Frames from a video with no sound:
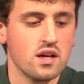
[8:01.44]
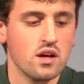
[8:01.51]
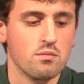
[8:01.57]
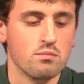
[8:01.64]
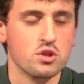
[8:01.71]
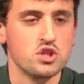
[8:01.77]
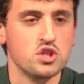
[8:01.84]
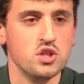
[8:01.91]
uh,
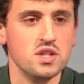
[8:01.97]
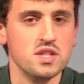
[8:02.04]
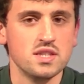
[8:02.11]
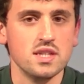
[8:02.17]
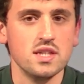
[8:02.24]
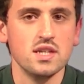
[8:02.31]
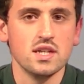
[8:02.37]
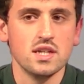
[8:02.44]

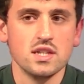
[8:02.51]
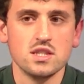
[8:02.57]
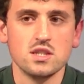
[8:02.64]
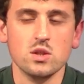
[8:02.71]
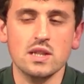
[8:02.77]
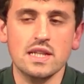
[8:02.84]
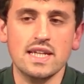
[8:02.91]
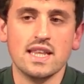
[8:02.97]
opportunity
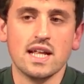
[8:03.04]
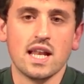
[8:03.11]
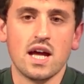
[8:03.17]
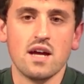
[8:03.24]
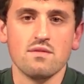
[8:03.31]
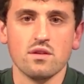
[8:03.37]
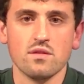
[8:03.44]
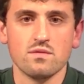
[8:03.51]
to lead a
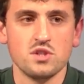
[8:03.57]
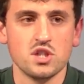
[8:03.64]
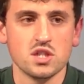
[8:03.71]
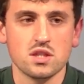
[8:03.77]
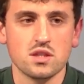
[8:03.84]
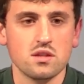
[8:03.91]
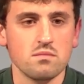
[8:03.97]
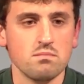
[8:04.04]
life of
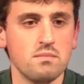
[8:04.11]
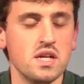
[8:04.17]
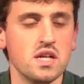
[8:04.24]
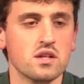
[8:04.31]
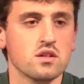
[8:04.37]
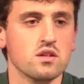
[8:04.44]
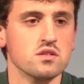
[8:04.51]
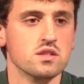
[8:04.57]
just
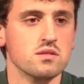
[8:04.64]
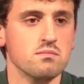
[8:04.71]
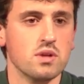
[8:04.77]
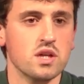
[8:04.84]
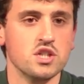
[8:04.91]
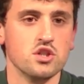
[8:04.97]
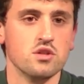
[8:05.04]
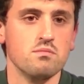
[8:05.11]
mere
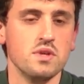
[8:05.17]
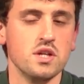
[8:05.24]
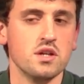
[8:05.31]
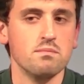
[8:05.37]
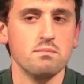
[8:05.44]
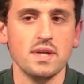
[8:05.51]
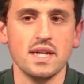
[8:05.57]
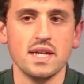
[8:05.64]
contemplation,
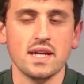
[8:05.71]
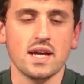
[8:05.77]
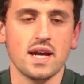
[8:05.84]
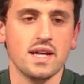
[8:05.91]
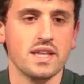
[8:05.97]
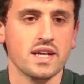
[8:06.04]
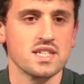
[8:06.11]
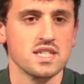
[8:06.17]
mere being
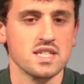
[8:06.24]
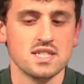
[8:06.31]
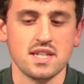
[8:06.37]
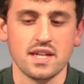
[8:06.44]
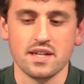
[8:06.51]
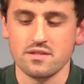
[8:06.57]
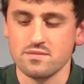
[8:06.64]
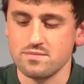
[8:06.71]
and existing.